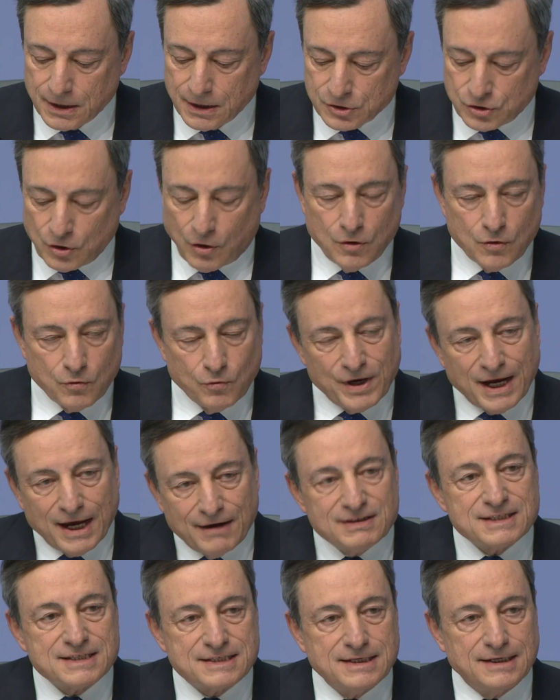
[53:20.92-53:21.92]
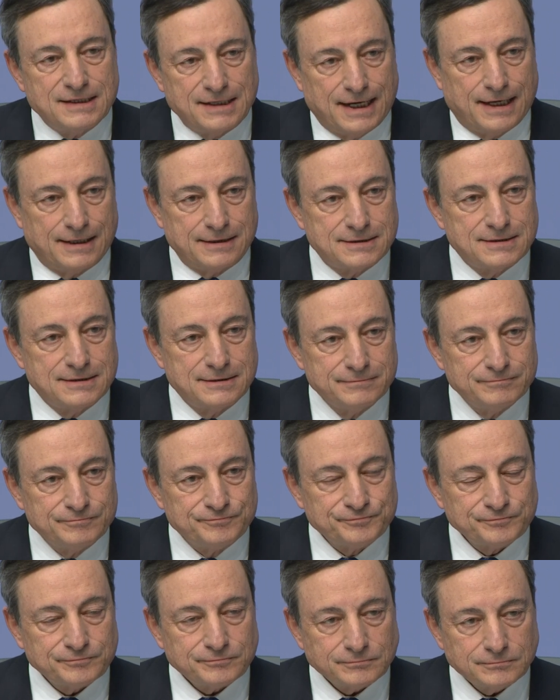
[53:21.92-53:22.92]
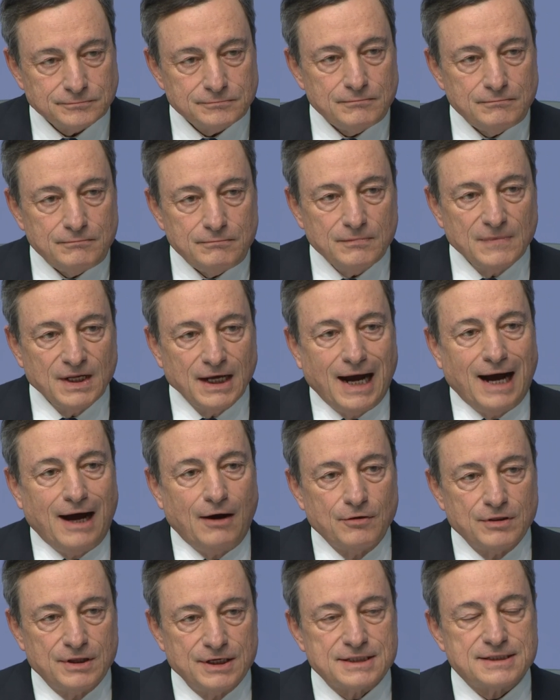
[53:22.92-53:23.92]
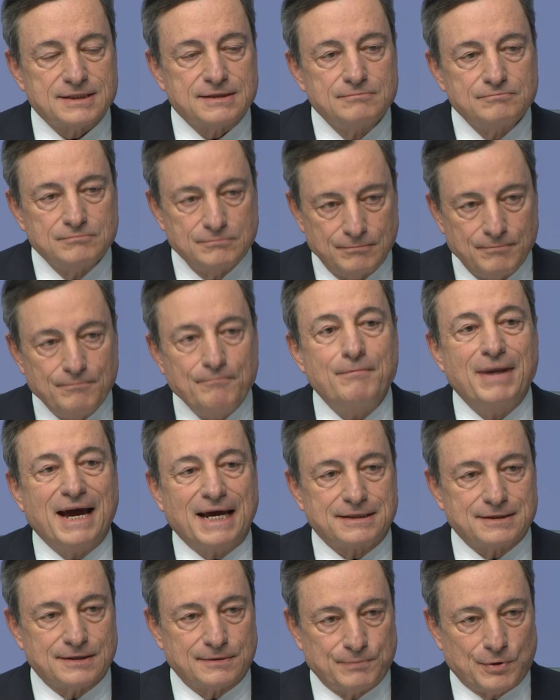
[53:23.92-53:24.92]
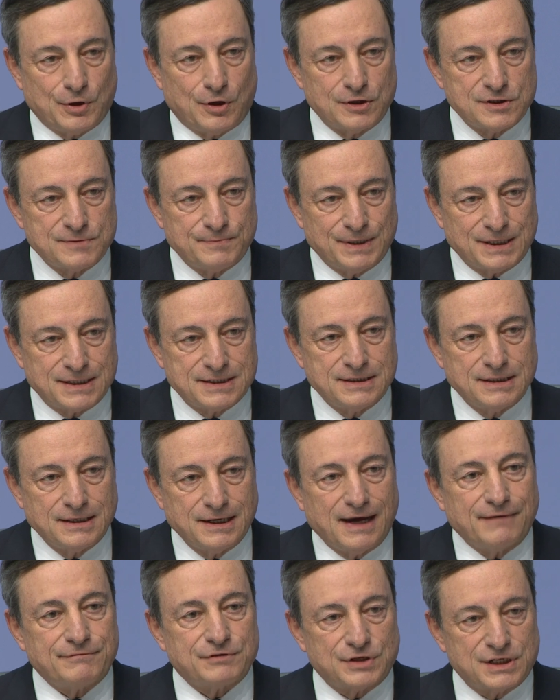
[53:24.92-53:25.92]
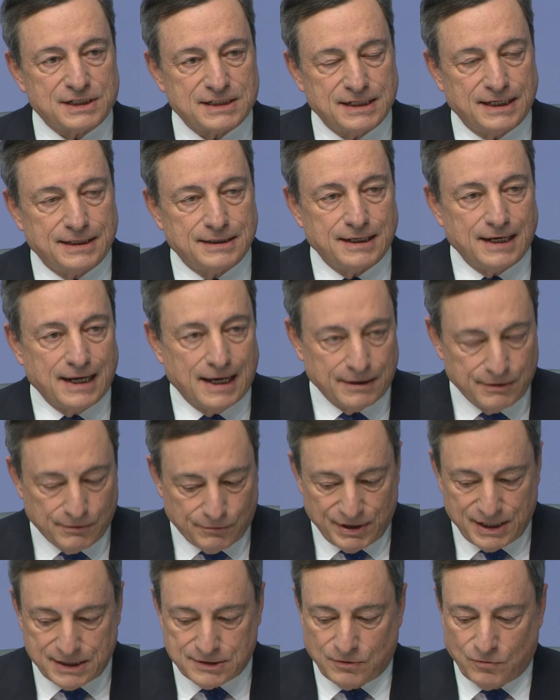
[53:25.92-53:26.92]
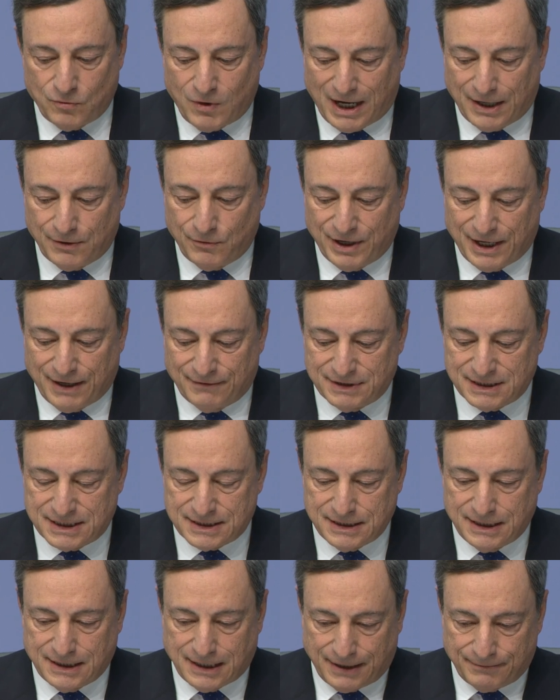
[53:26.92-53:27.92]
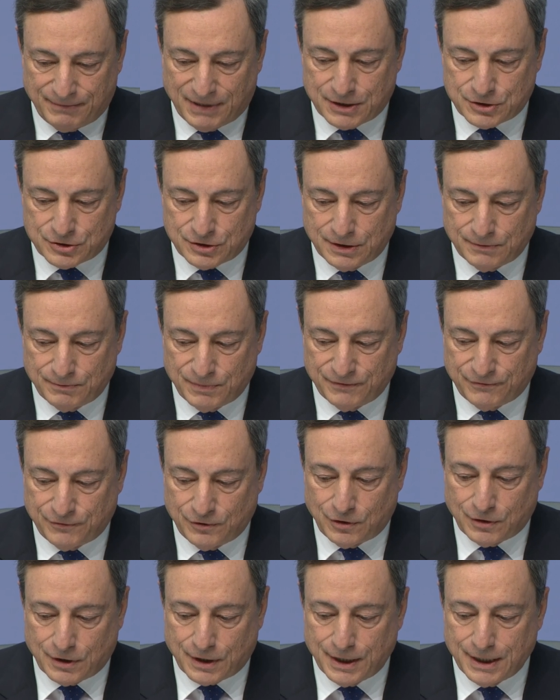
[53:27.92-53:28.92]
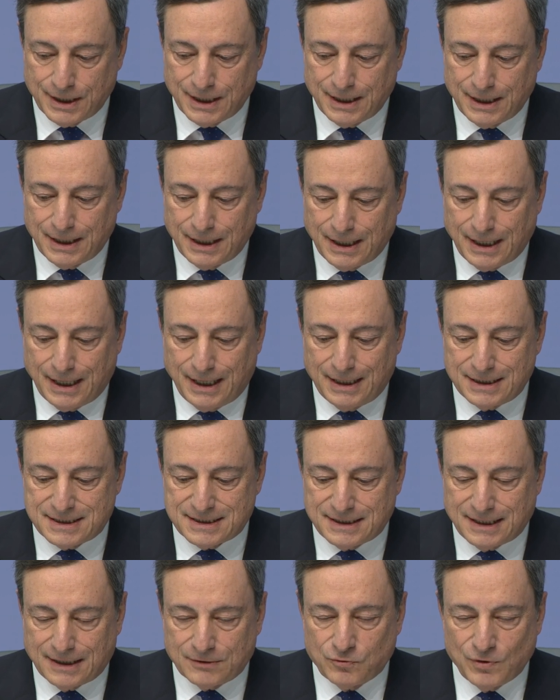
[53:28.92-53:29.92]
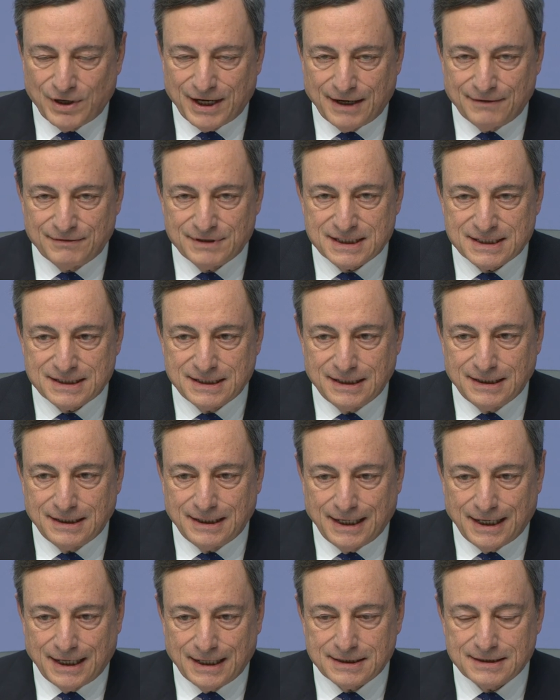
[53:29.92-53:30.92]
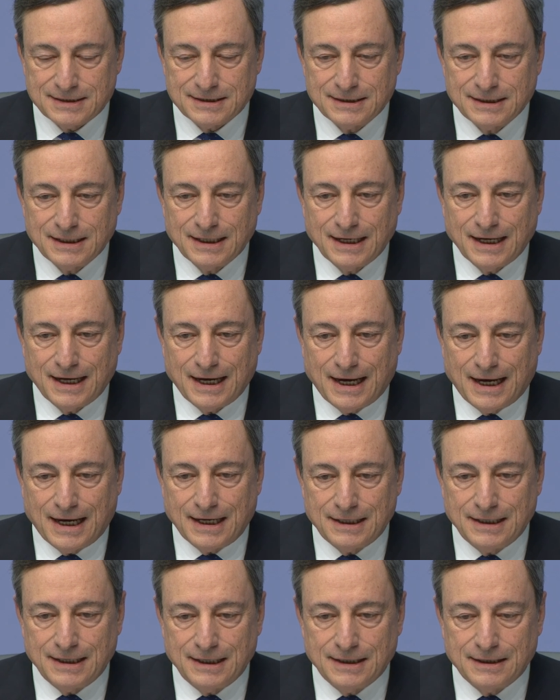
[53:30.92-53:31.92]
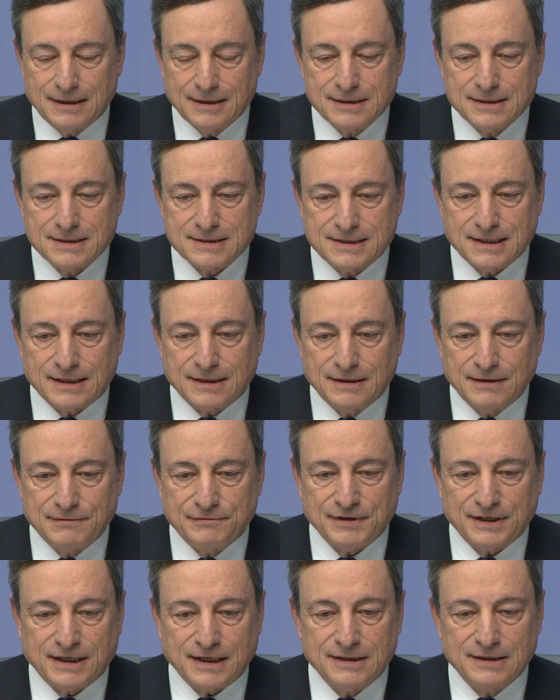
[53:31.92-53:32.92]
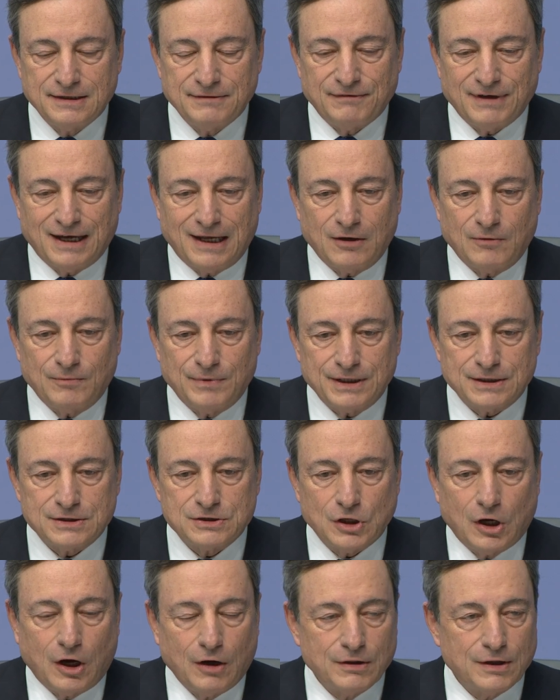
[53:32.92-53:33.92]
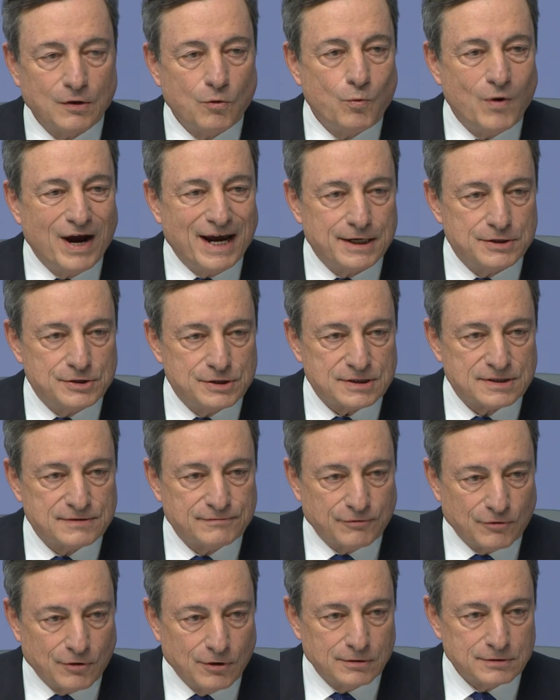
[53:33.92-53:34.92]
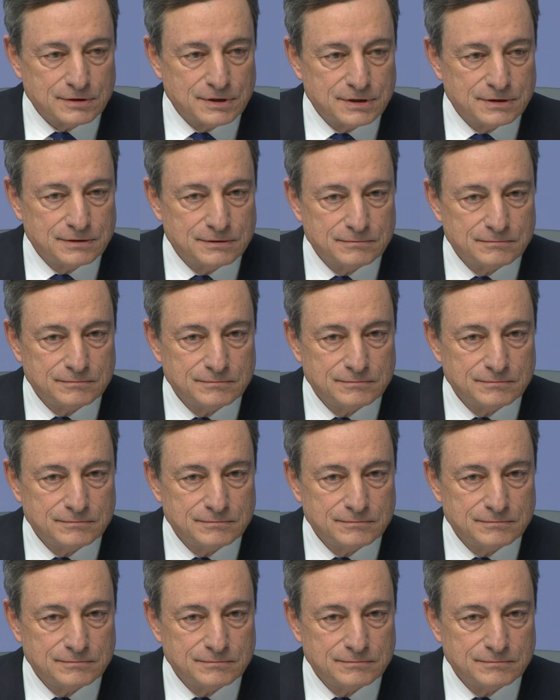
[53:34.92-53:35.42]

So we haven't seen yet how these better prospects have translated. And the reason why we haven't seen, I mentioned it before, it's that we haven't seen yet any significant development on the wages front.